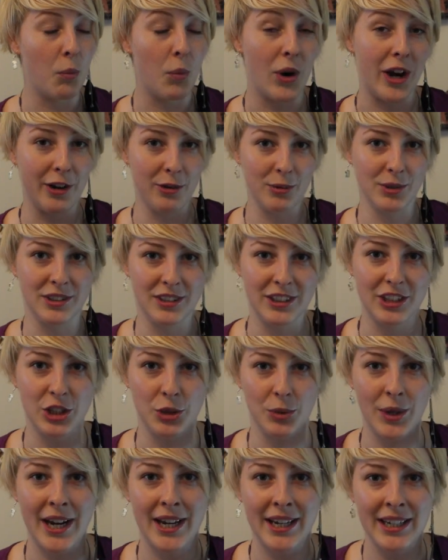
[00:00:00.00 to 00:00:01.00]
where it was
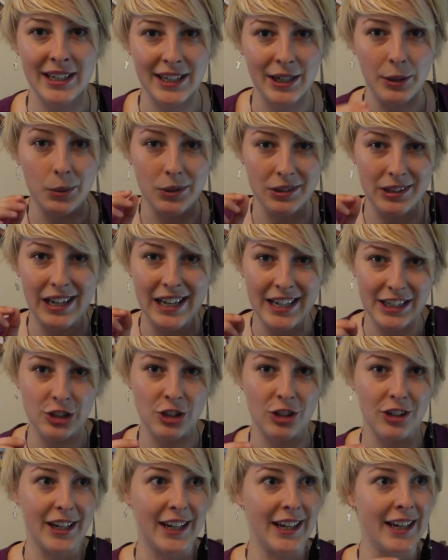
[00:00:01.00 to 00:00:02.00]
situated. It was
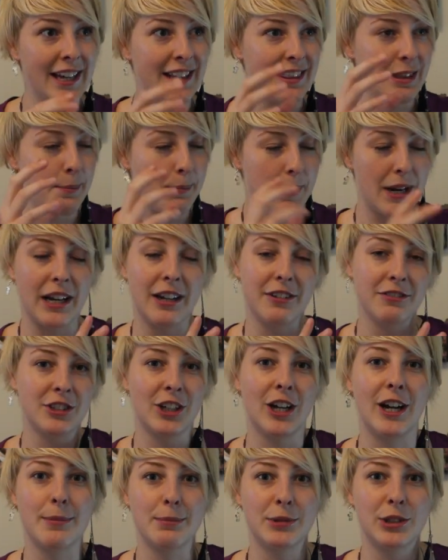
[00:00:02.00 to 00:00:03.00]
literally in the middle of
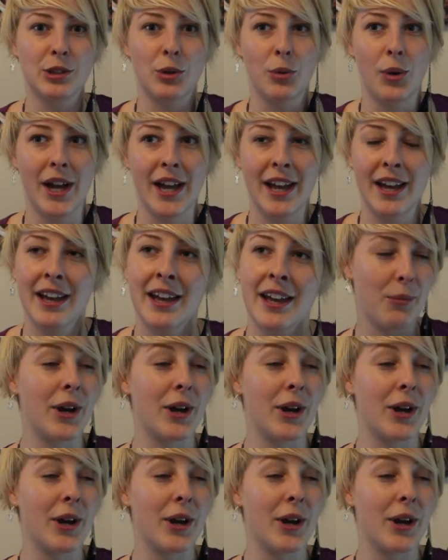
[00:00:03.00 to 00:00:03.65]
Times Square.